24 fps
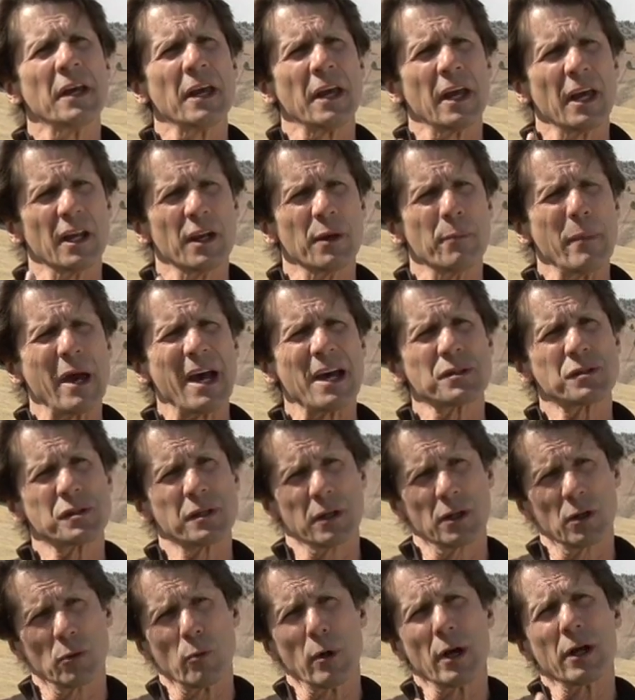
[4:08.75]
and
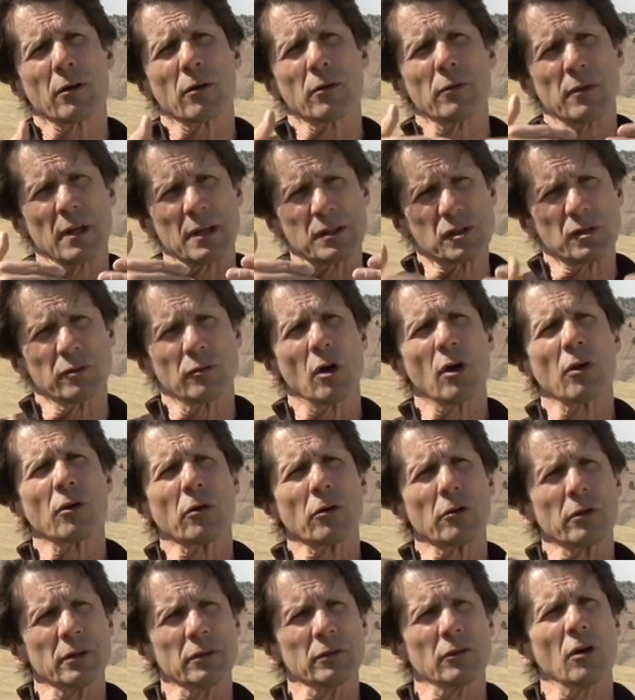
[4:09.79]
amassing a record that's
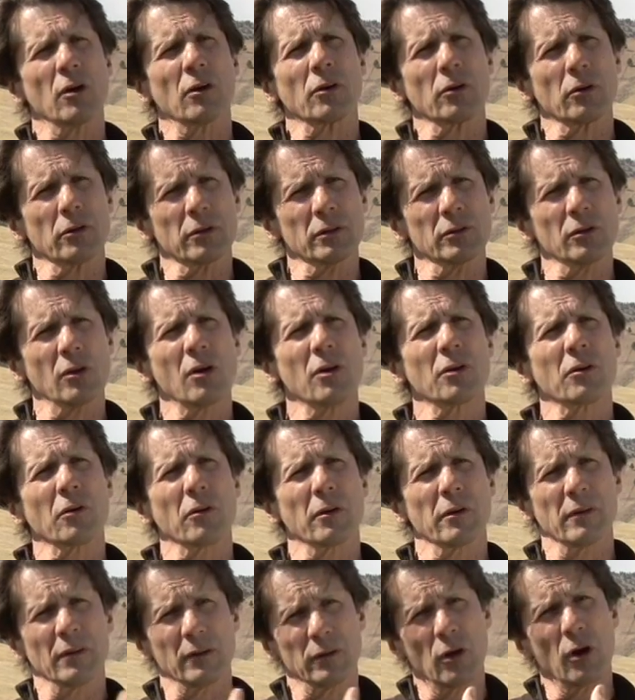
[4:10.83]
longer and longer and longer.
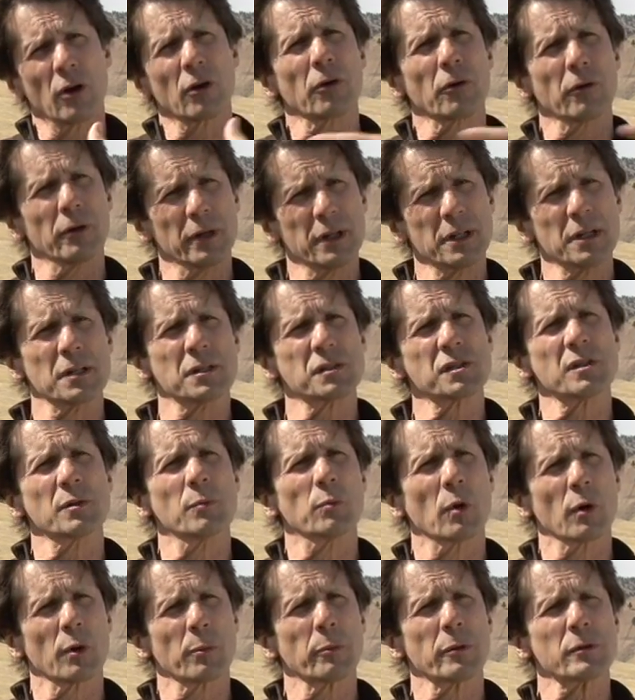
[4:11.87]
And the longer it is, the
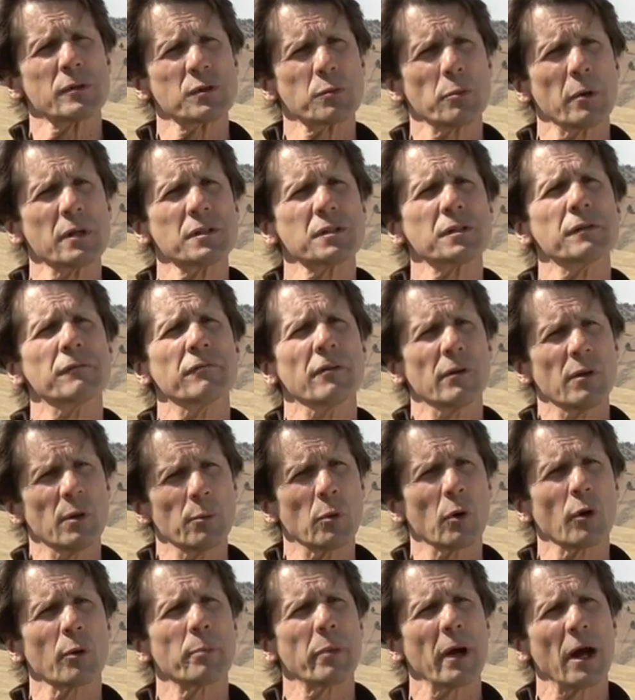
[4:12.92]
more persuasive and the
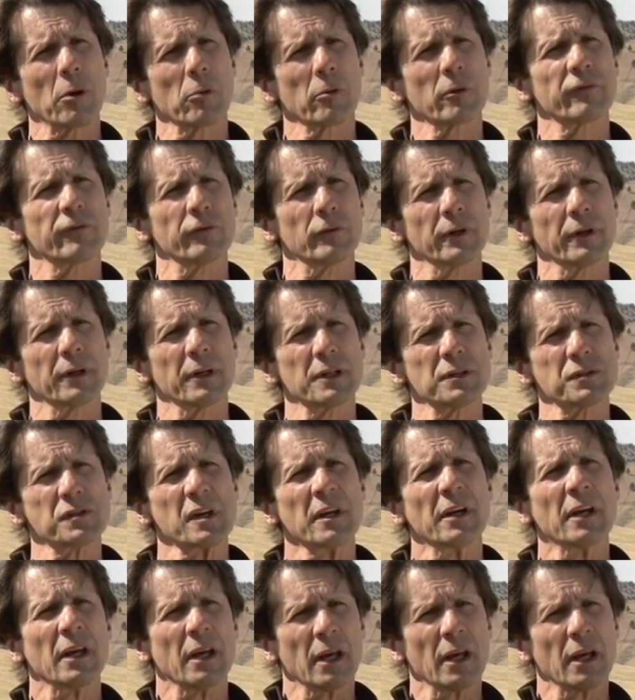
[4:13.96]
more powerful it is.